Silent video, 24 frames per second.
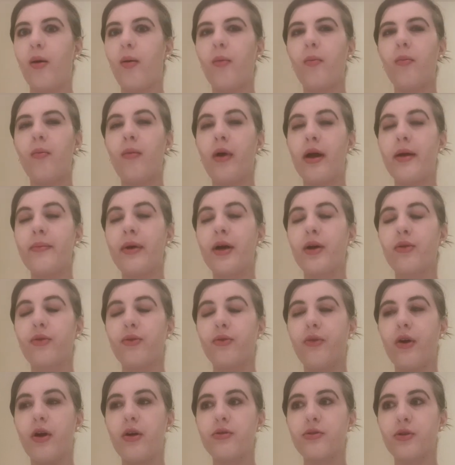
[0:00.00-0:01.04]
my mouth
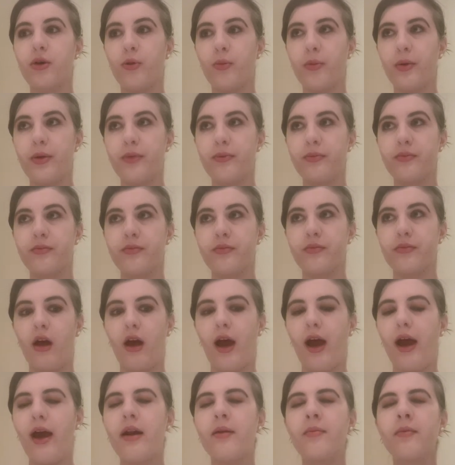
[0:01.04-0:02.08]
falls open,
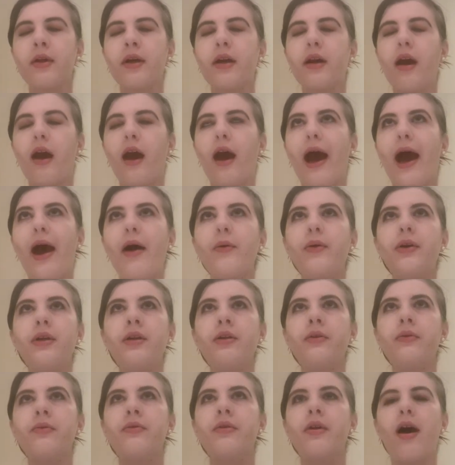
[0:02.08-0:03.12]
and I'm like, how can
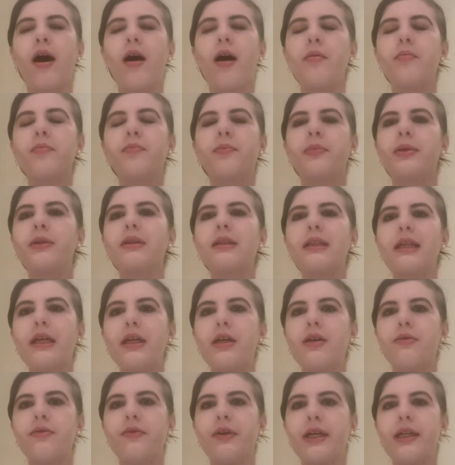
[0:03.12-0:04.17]
you not
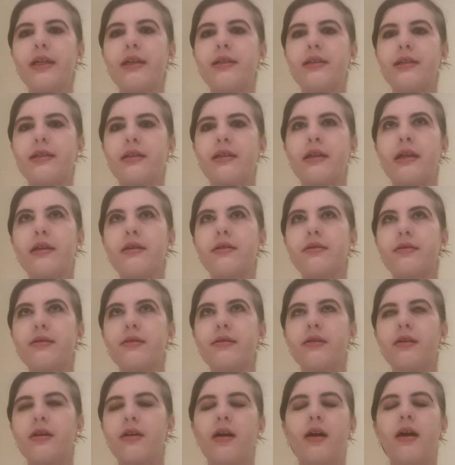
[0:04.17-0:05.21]
believe in a disease?
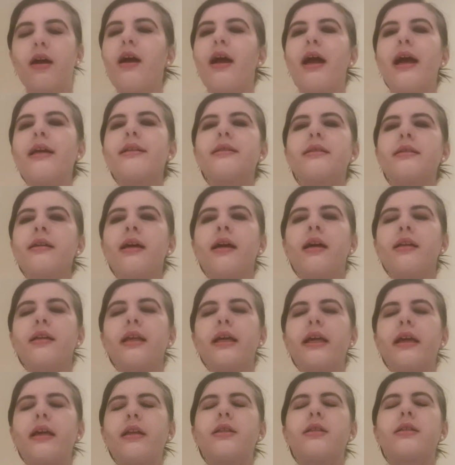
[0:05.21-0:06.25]
It's not
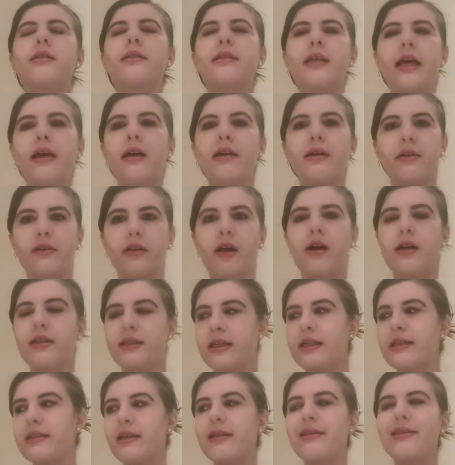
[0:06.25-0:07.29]
like it's Santa Claus,
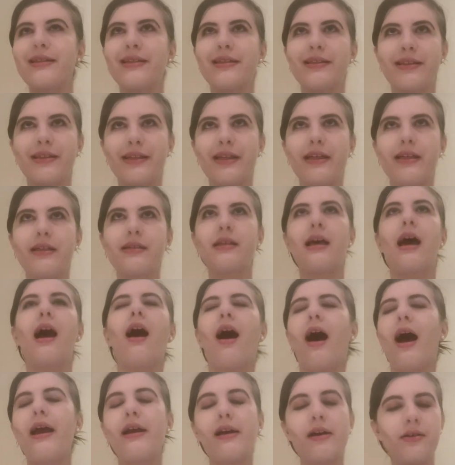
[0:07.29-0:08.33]
it's a disease.
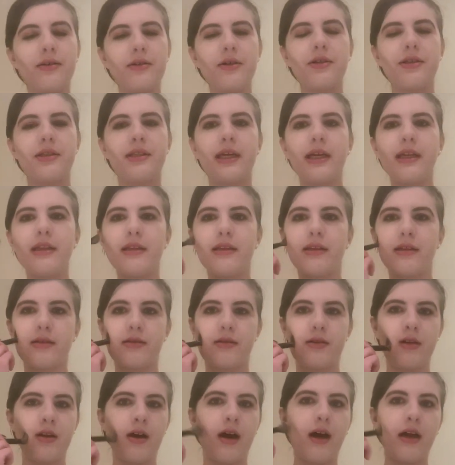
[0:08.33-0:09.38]
I understand that there's
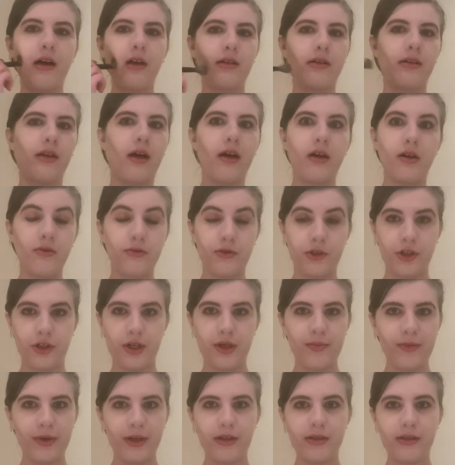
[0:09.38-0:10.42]
not a lot of
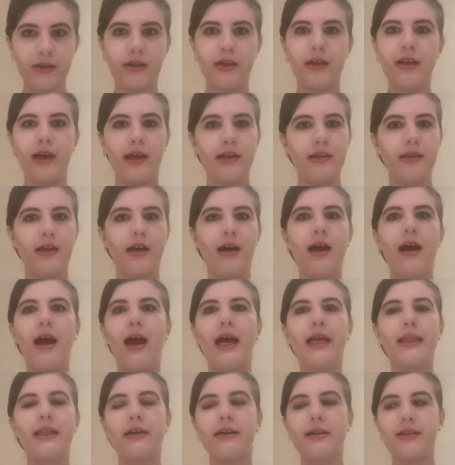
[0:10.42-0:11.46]
treatment yet,
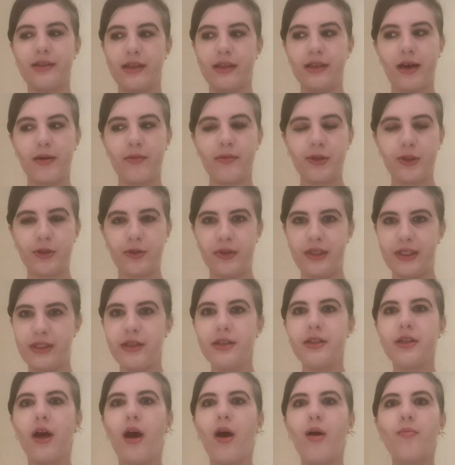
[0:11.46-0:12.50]
and there isn't that much
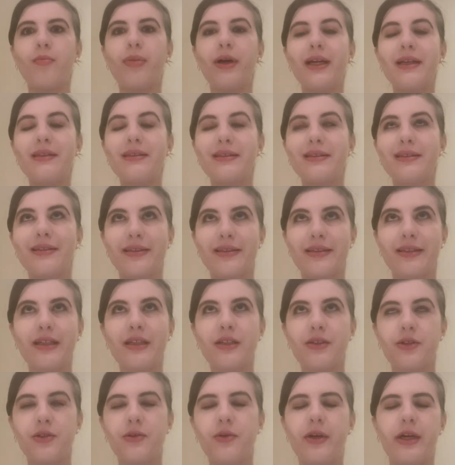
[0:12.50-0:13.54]
research, but it's a
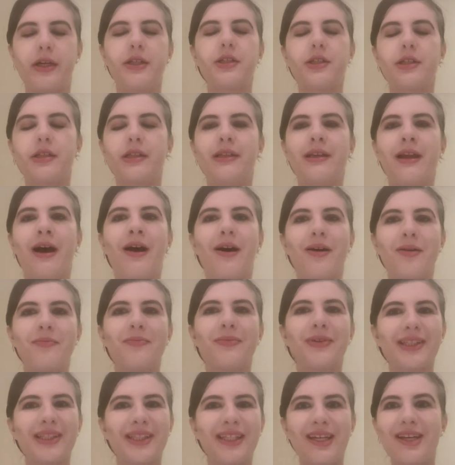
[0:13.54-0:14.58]
disease. You can't just not
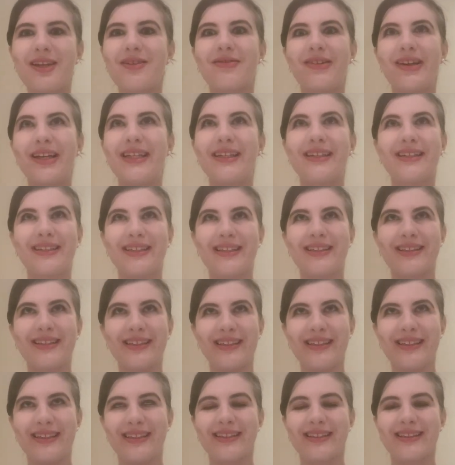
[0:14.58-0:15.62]
believe in a
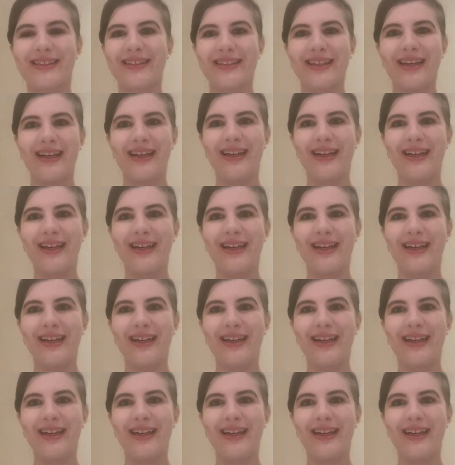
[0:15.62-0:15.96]
disease.